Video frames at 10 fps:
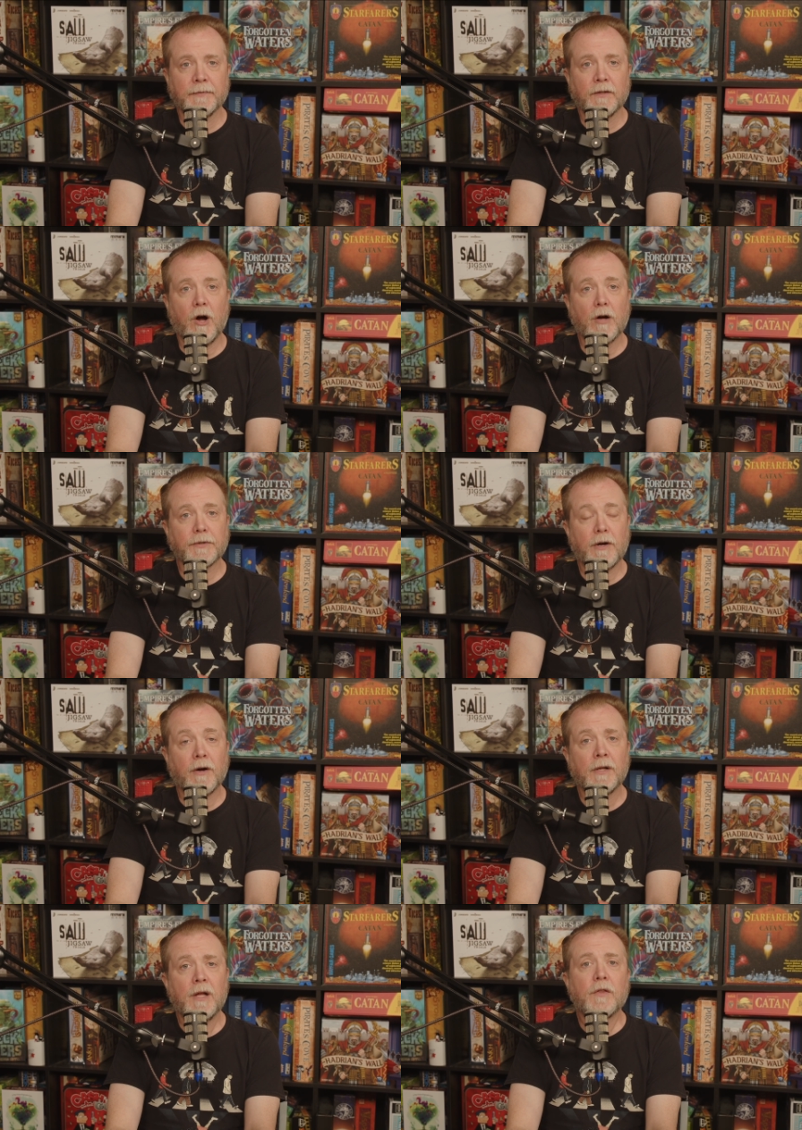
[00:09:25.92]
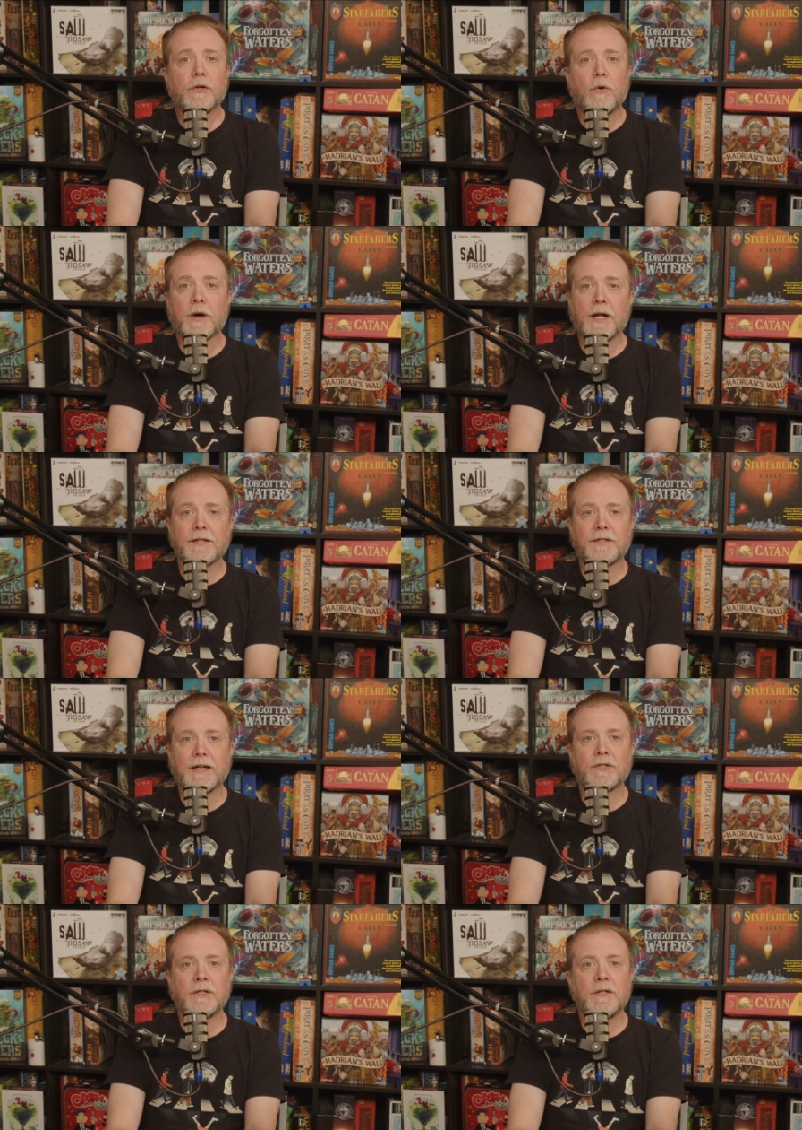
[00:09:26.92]
All in all, the Koranon
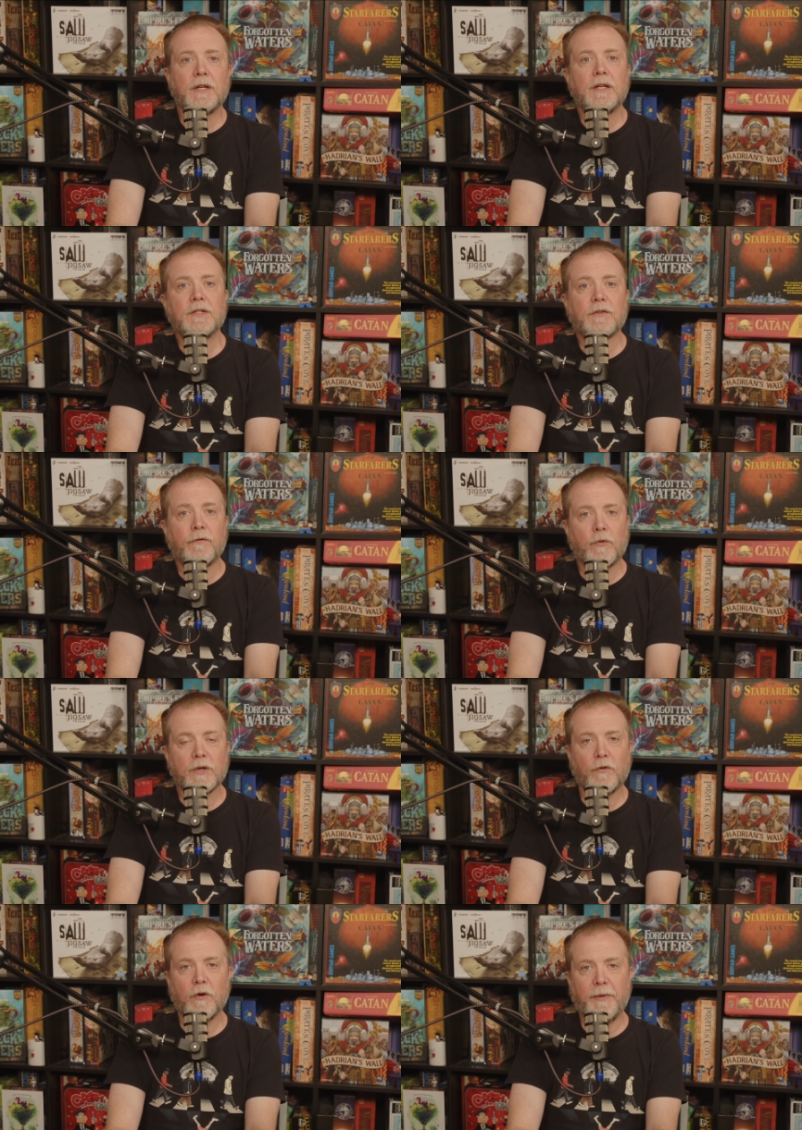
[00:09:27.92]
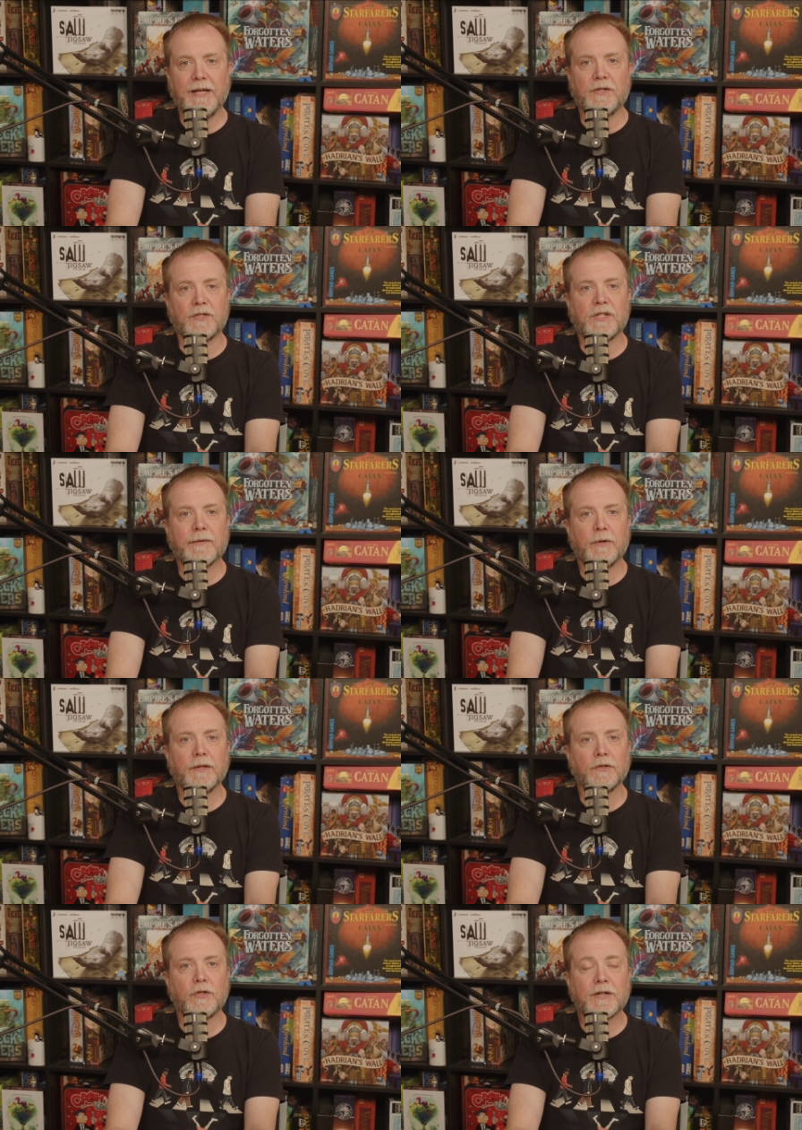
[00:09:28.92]
section is 44 pages, covering the
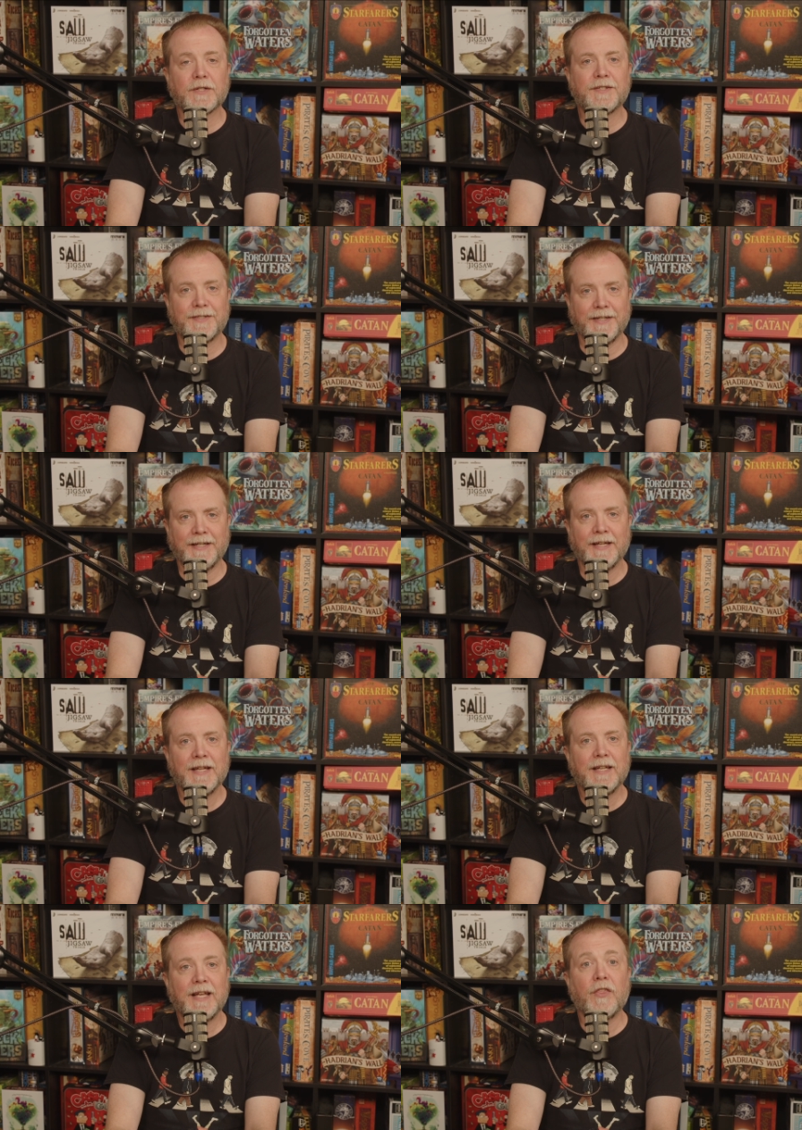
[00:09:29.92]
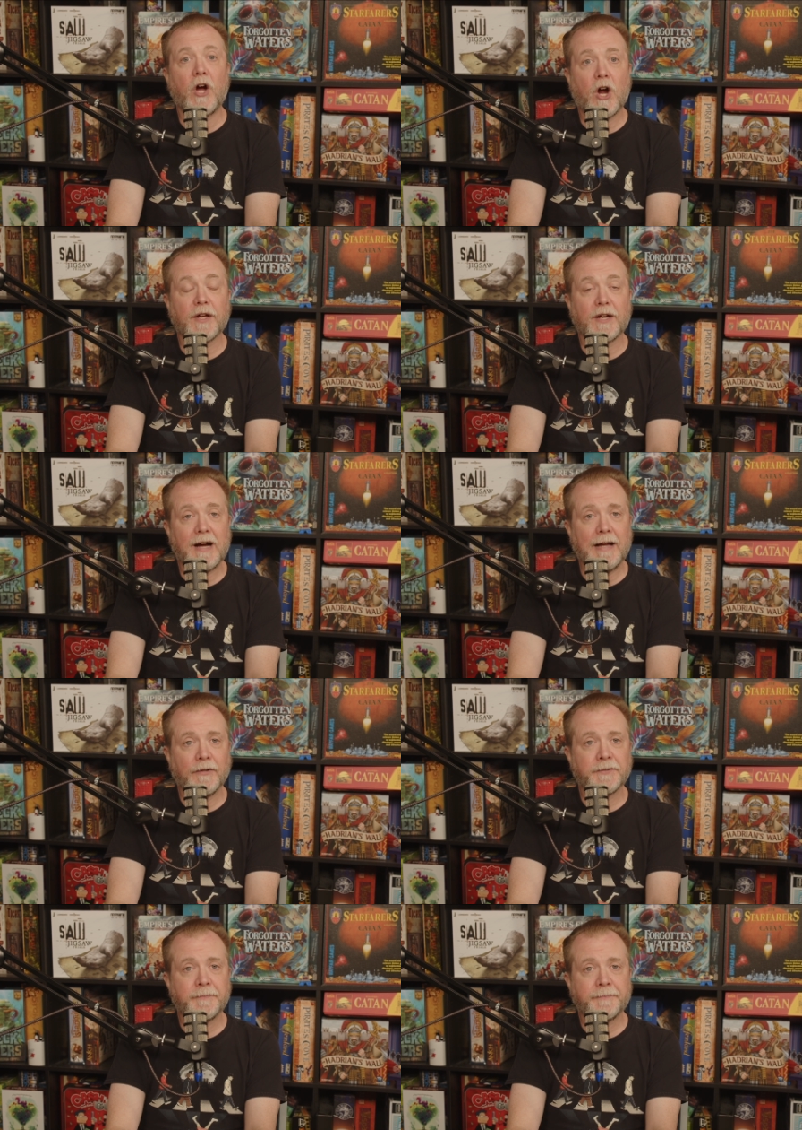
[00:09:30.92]
largest city in the Harnic
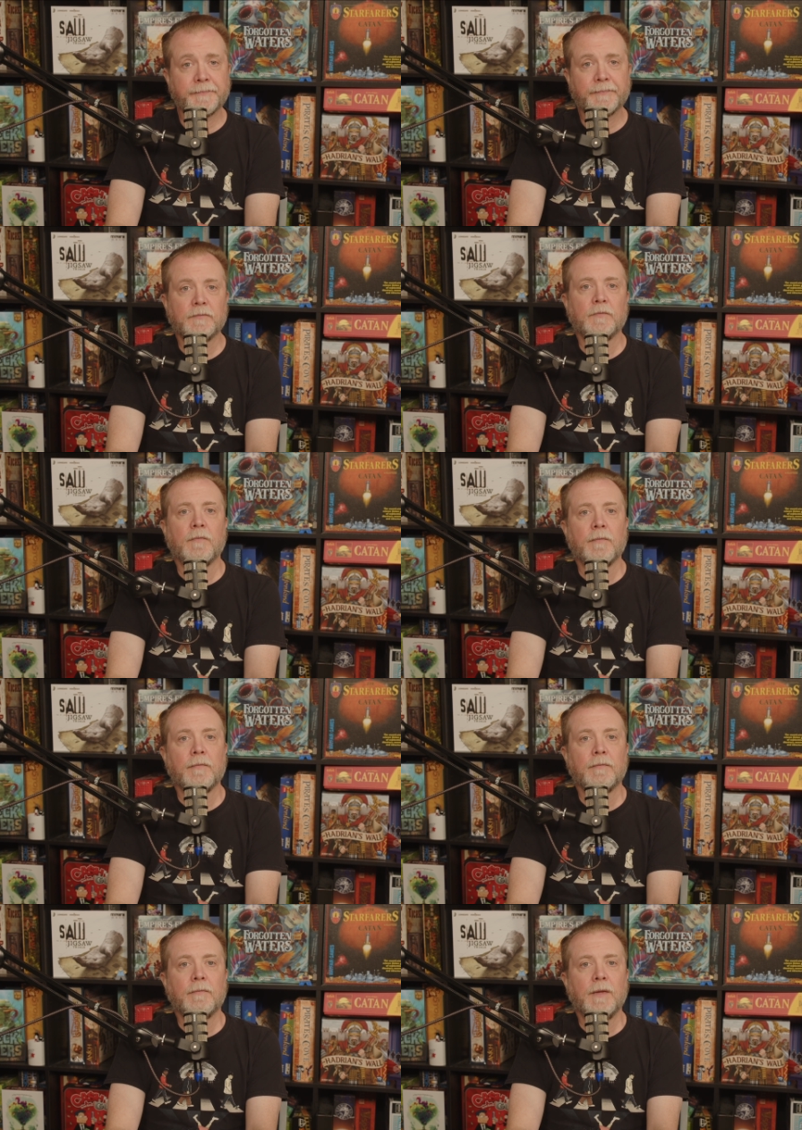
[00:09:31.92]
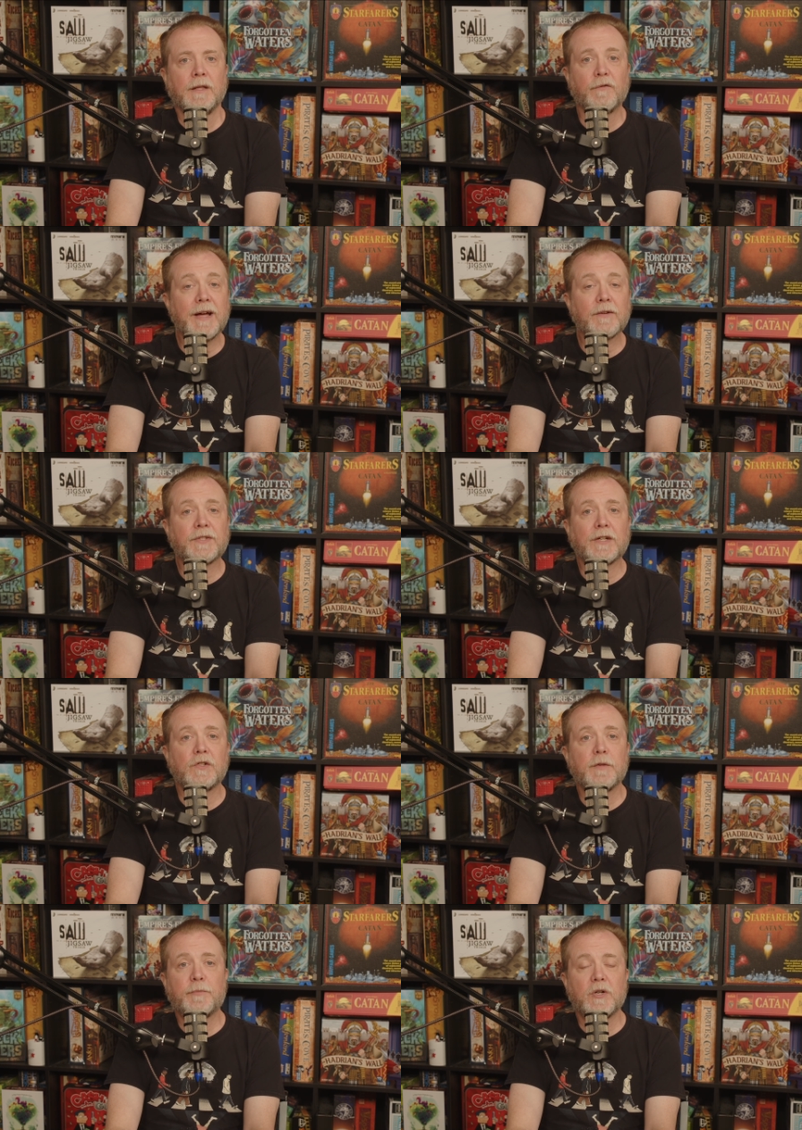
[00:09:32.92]
Isles. The final section
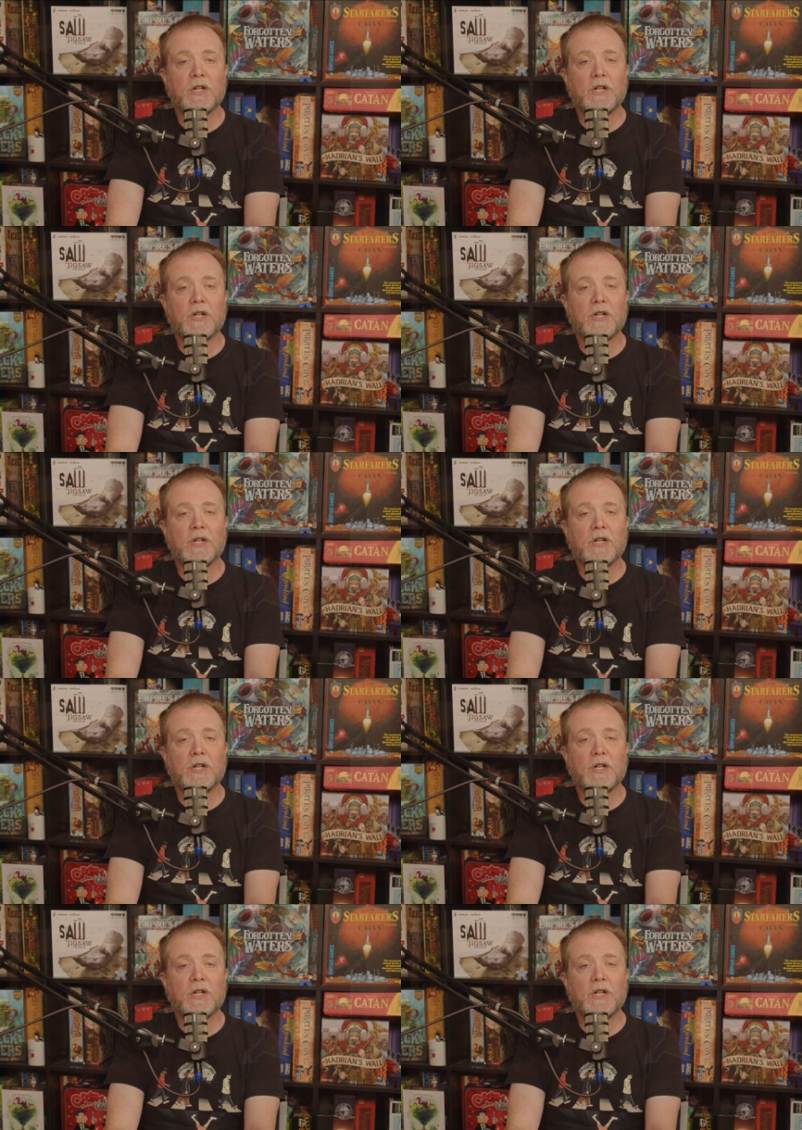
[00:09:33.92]
of the book